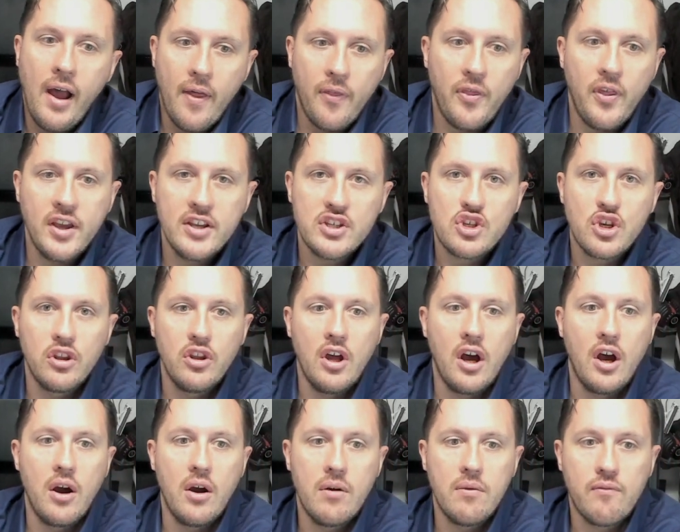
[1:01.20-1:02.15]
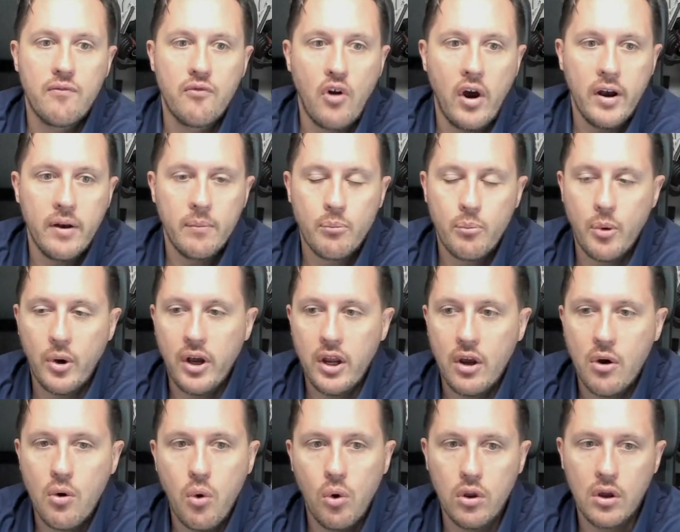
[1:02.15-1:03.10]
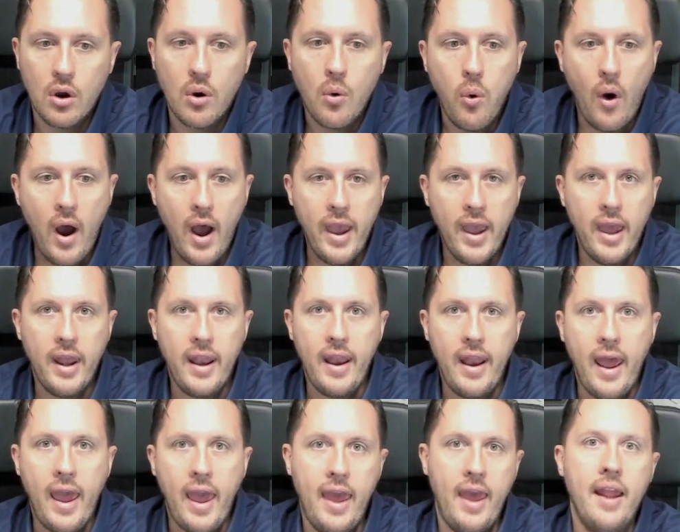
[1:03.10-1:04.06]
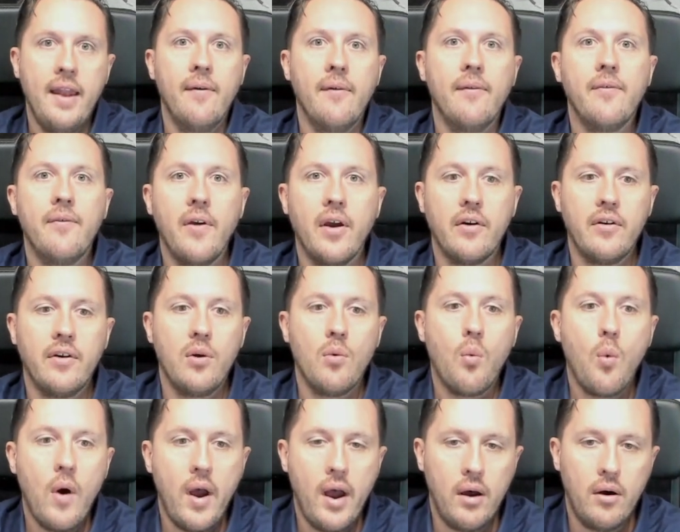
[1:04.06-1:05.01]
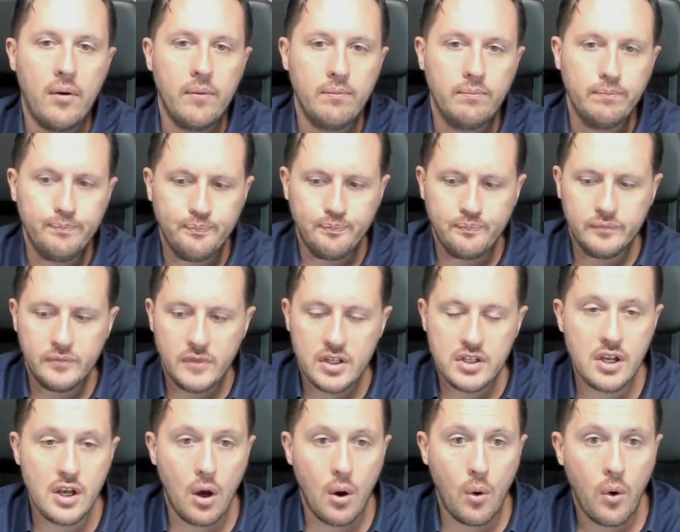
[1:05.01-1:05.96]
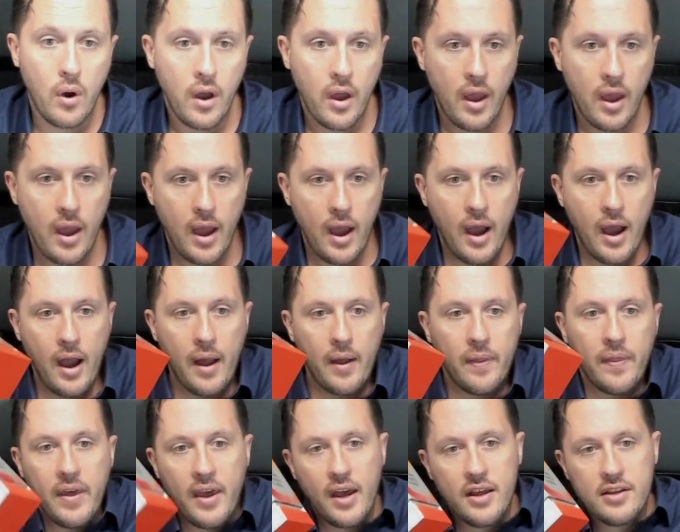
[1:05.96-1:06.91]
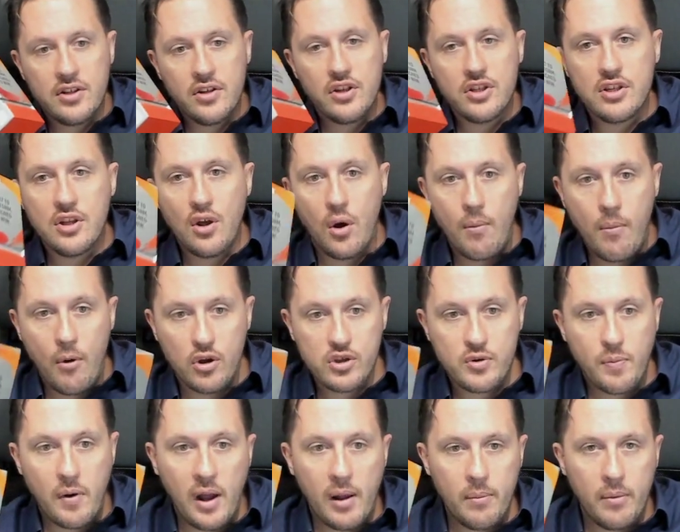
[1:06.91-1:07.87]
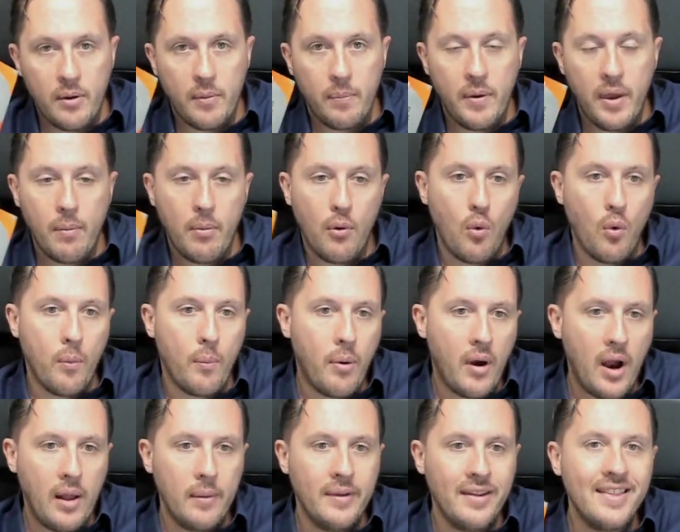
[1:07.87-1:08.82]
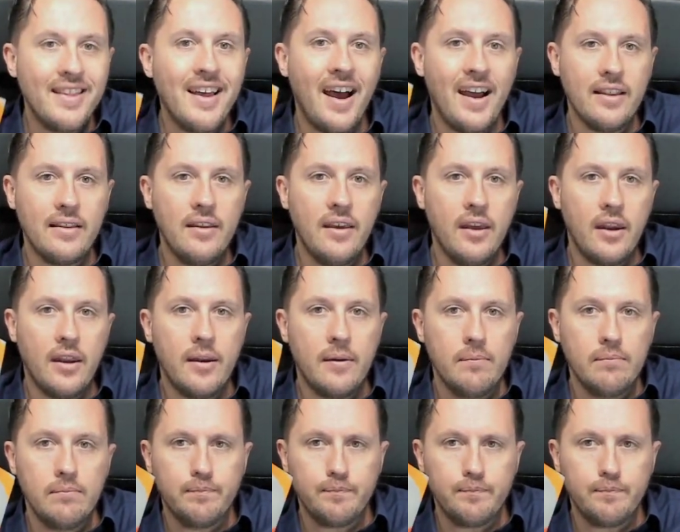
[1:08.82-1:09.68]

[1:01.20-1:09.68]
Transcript: things could uh, run pretty cool and quiet and very well. So the answer is no. Most probably people would probably not need it.